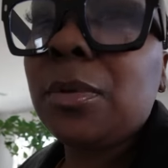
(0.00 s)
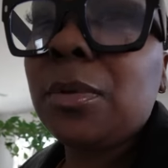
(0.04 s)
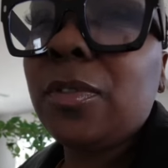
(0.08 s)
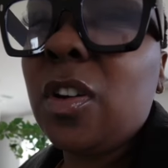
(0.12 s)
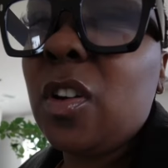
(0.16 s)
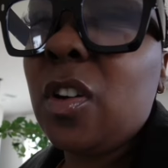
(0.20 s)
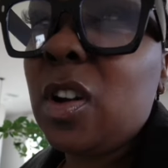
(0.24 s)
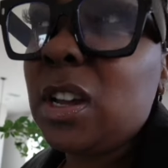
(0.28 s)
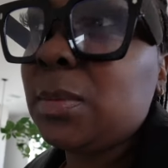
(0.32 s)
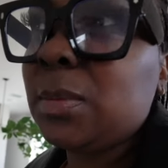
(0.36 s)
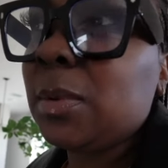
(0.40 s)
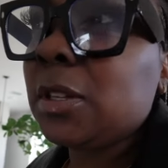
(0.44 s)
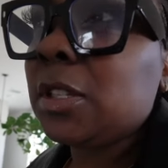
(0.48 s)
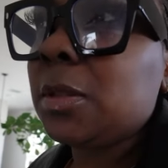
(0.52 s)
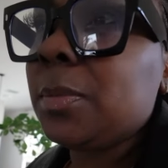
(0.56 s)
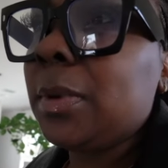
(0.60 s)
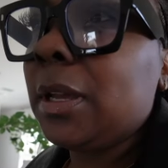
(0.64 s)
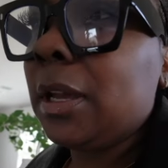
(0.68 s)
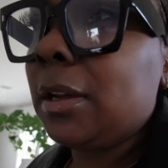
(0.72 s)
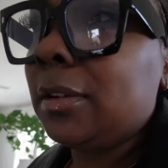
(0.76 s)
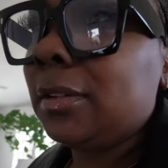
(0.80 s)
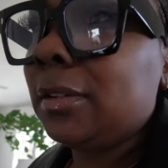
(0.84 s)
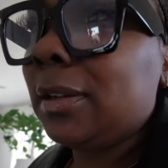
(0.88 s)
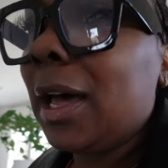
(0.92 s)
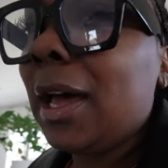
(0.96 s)
before I'm supposed to
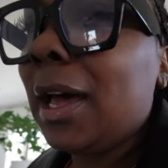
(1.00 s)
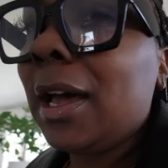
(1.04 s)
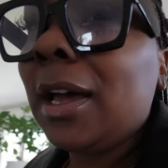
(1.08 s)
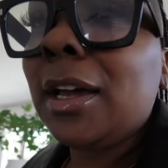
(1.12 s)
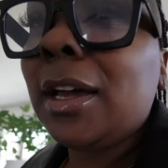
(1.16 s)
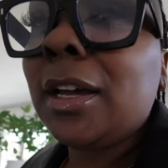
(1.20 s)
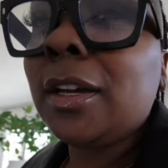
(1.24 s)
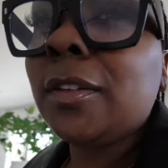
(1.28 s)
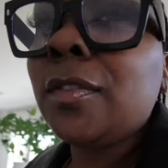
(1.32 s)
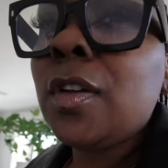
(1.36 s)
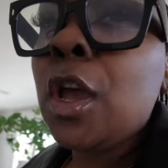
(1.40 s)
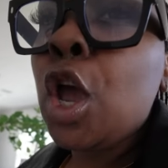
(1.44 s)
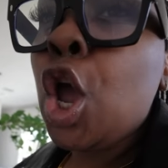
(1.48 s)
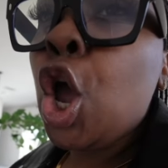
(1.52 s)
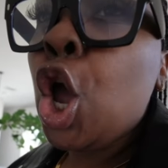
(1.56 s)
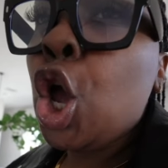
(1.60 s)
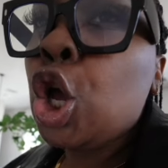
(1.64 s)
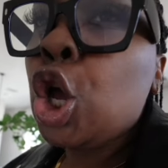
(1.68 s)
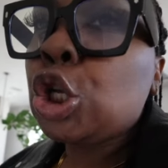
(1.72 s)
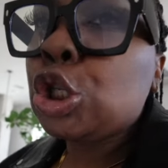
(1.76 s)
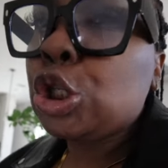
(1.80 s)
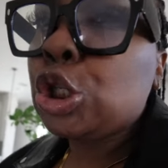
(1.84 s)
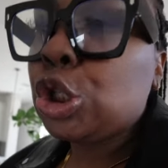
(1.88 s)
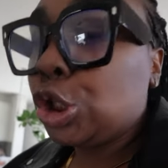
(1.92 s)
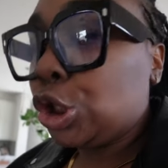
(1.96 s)
be on live,
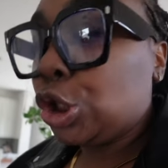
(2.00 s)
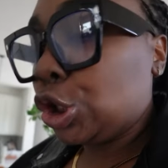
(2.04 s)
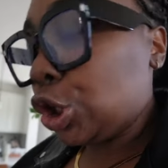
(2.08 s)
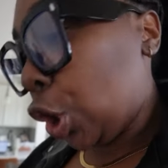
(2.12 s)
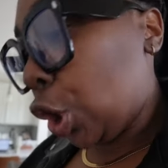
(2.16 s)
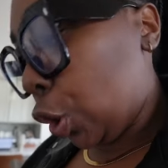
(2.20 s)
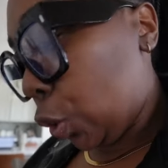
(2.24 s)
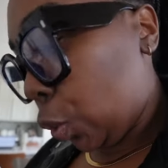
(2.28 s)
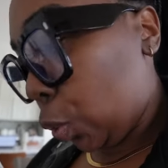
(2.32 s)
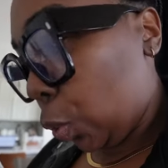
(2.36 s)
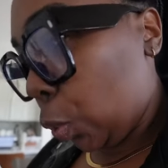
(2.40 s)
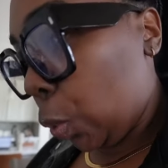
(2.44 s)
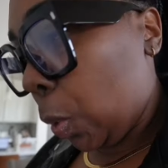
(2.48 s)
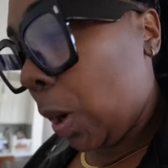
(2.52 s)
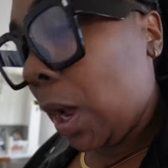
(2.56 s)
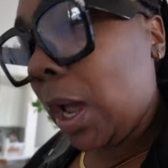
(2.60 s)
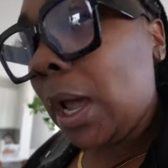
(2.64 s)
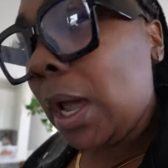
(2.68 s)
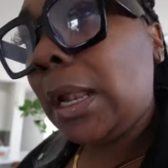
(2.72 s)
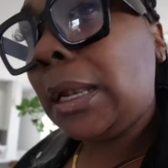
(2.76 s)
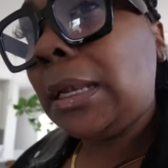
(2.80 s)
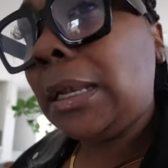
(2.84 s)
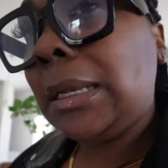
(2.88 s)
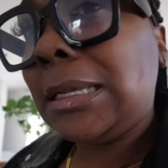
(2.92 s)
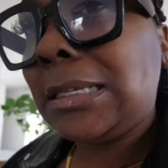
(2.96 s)
so
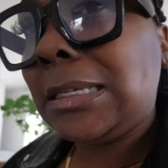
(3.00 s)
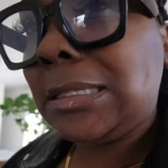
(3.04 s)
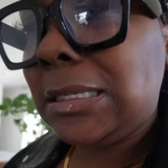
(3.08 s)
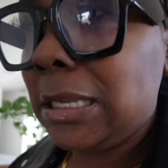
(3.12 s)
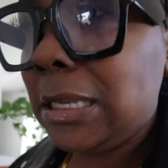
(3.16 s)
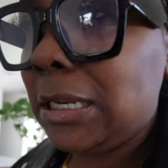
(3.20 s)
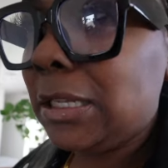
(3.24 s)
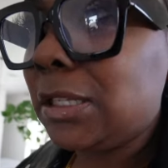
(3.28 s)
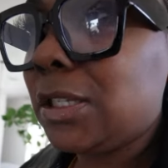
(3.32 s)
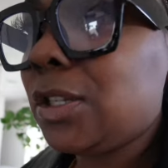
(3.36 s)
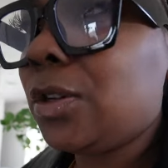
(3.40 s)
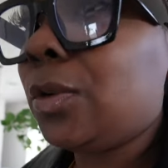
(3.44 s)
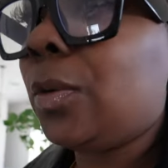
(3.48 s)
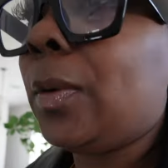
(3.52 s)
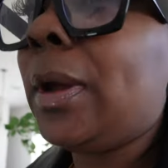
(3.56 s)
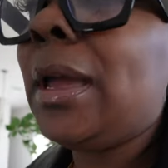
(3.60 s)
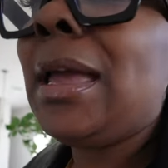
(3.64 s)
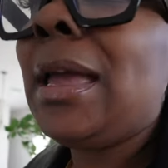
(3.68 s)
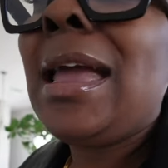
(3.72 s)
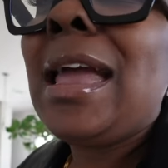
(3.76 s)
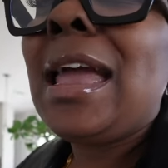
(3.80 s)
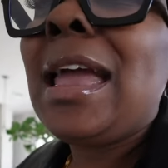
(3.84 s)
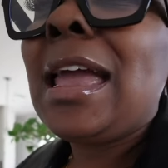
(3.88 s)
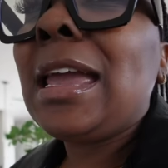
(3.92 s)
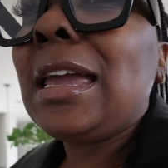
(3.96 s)
let's get into it.
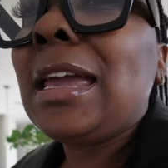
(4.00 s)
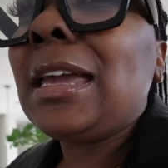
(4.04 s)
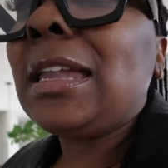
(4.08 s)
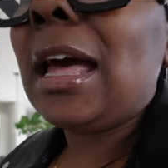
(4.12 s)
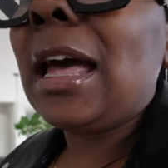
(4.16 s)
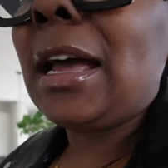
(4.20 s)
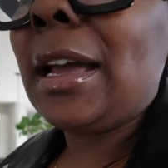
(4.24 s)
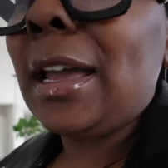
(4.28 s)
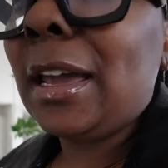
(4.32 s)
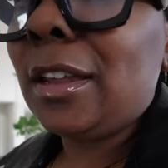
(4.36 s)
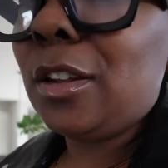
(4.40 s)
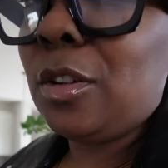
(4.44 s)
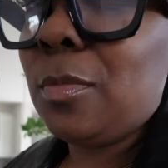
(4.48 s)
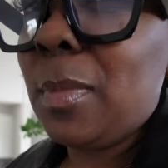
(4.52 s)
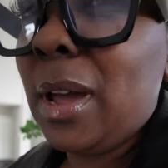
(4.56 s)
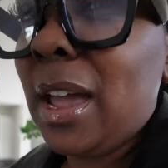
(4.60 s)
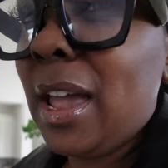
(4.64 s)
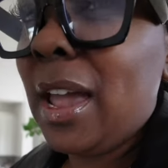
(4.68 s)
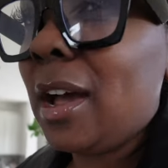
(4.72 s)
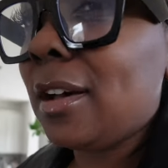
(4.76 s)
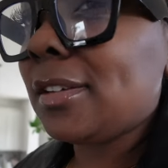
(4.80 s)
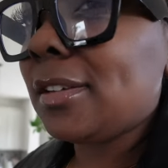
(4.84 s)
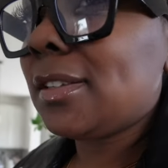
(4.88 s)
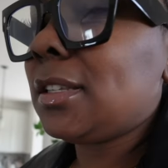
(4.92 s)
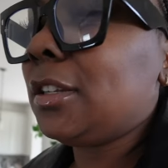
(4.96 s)
And I got on my
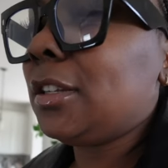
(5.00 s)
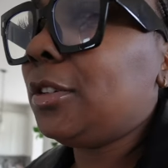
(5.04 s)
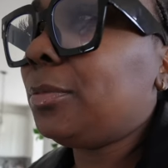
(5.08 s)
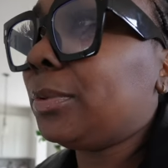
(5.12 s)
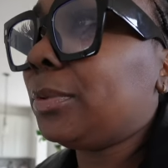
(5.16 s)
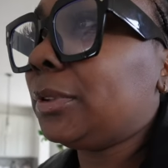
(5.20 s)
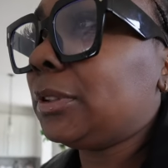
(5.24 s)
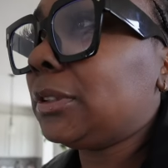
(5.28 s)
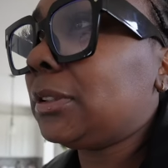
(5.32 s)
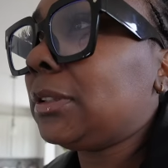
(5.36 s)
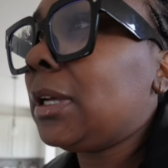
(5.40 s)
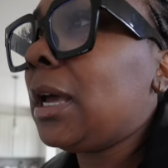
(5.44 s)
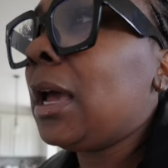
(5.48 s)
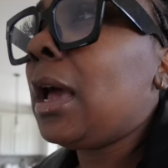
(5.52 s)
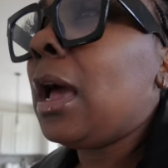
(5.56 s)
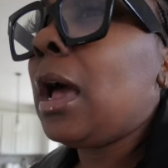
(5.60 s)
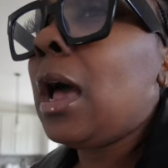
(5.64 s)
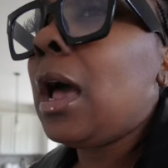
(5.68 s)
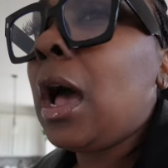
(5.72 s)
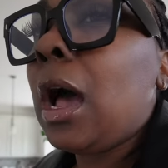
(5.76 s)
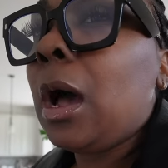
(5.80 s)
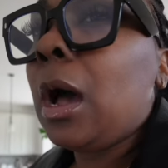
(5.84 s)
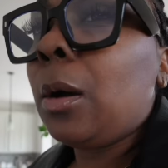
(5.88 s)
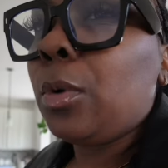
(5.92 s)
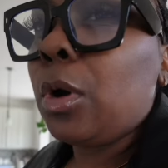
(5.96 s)
house slippers.
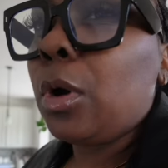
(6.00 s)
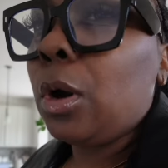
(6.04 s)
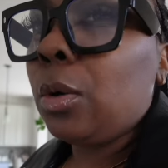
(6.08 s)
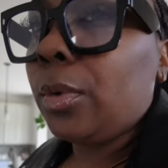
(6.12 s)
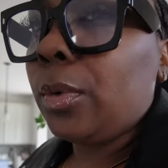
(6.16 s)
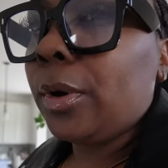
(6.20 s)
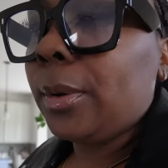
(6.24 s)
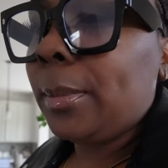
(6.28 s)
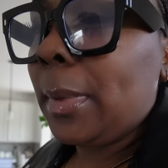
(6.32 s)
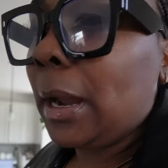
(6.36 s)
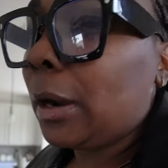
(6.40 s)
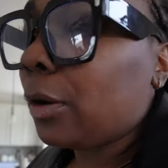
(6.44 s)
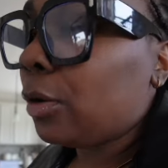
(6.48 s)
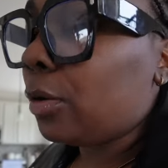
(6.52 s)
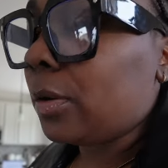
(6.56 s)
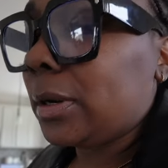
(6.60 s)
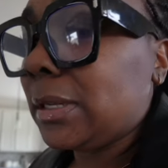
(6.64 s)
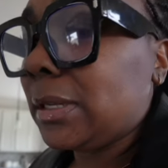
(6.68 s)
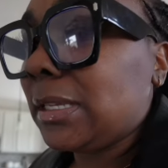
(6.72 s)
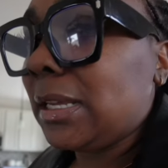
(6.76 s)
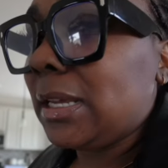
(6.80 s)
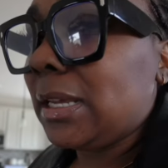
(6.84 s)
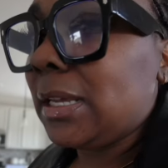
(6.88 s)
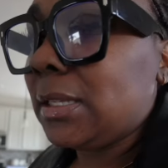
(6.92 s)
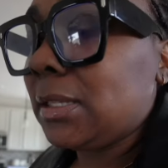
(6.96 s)
I'm going to wear my
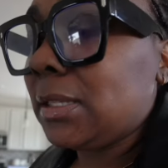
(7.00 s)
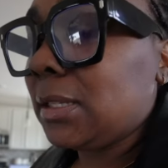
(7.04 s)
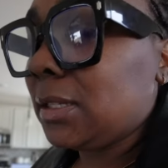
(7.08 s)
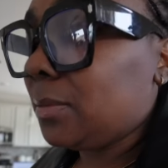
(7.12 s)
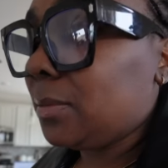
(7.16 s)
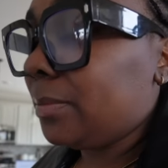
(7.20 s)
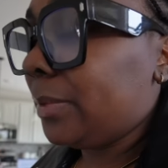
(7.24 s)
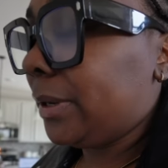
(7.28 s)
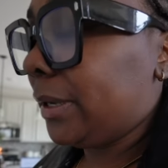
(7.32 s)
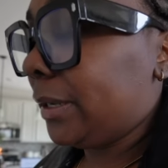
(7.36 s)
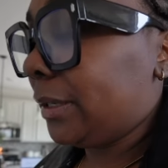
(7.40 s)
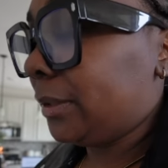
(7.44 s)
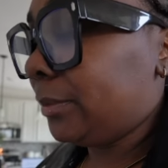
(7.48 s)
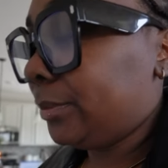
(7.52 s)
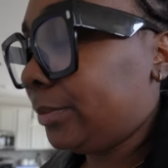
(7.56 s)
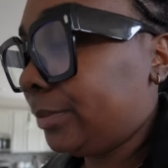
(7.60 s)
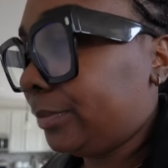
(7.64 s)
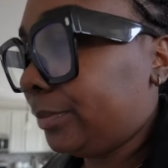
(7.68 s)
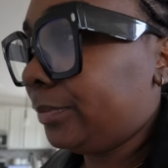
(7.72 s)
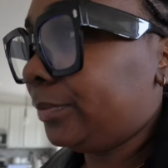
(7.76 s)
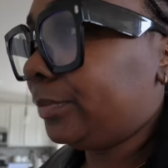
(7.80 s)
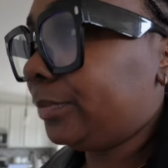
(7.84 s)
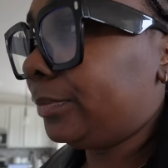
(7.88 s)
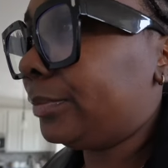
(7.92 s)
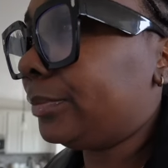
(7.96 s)
Cortezes, but
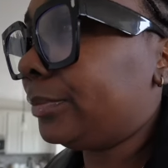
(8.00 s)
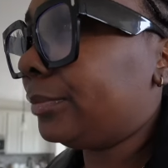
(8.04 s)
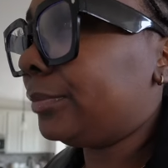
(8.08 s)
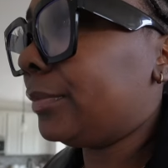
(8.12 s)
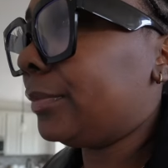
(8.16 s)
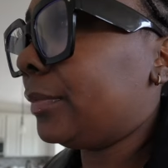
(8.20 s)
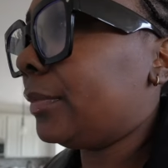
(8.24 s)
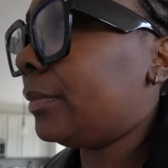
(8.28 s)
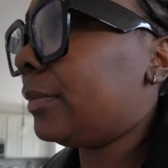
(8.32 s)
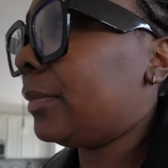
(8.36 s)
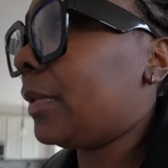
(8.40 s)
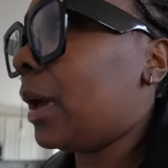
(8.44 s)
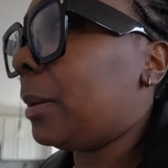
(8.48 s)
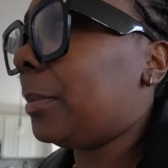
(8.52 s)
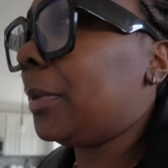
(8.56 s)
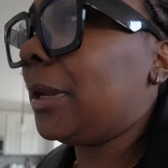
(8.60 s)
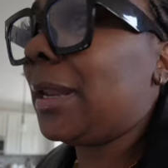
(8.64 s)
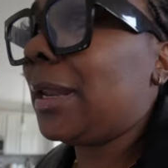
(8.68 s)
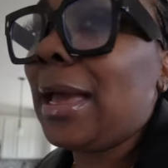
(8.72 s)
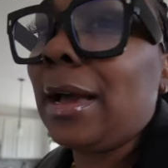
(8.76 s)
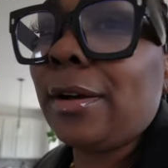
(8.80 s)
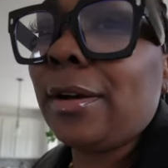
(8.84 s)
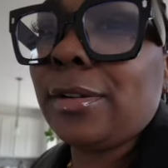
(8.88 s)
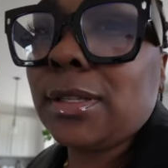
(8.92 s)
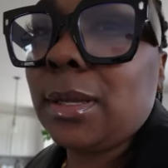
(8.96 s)
I'm in
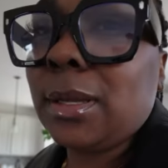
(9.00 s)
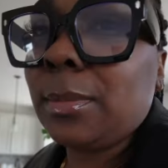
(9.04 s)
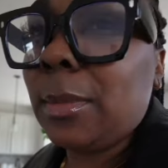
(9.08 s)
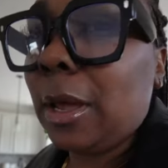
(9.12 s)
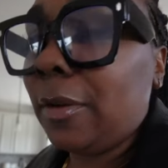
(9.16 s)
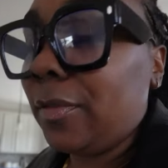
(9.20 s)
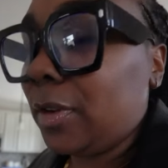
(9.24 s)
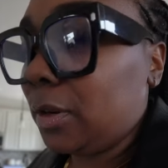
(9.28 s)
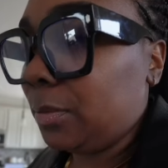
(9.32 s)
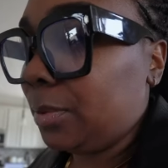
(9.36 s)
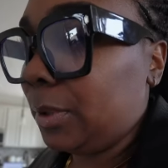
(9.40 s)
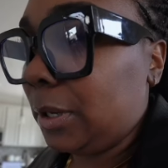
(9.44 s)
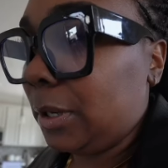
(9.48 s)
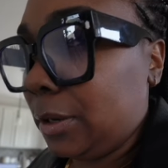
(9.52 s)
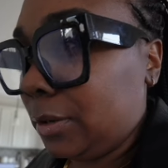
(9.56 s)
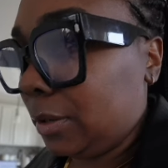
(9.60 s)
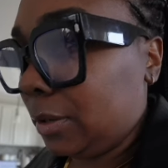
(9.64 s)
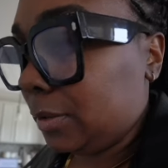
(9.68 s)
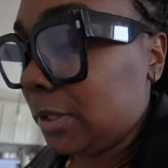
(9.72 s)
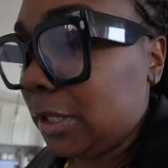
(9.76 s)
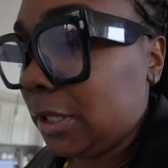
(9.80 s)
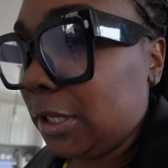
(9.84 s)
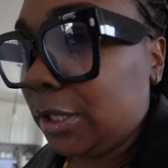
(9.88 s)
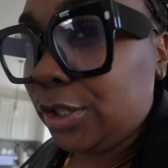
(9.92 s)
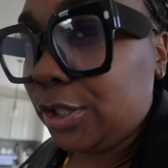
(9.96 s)
the house. I'm not finna put on no
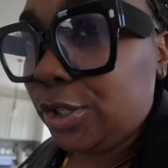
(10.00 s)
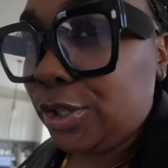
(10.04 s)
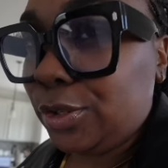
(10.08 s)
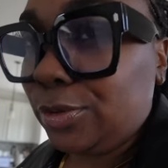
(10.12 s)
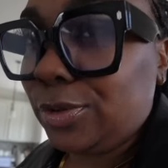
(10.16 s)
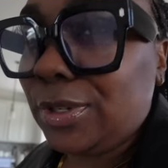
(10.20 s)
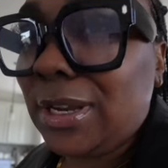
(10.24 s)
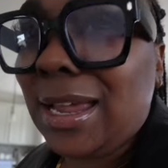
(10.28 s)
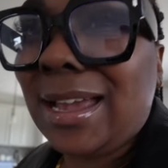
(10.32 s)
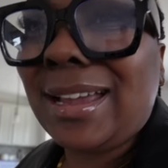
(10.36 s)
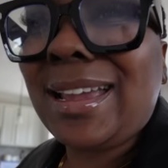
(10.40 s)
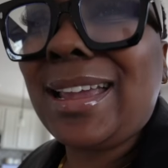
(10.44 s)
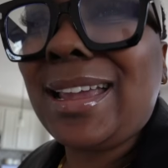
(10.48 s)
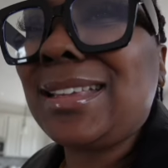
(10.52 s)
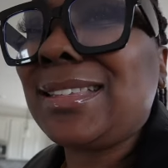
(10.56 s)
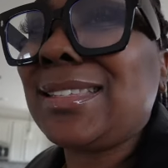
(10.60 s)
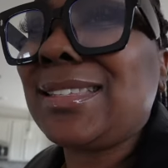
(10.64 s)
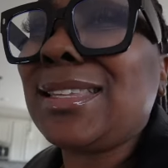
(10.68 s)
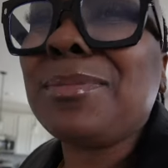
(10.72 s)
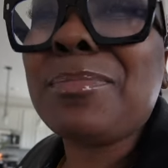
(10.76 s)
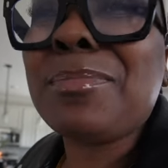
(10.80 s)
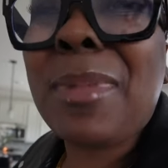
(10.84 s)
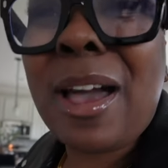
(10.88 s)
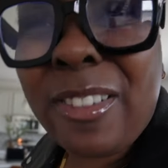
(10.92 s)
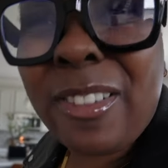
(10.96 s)
tennis shoes. Y'all can't
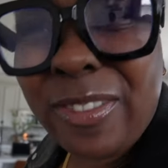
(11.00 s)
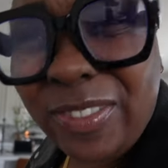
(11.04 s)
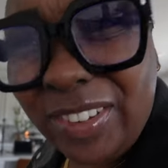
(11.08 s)
see my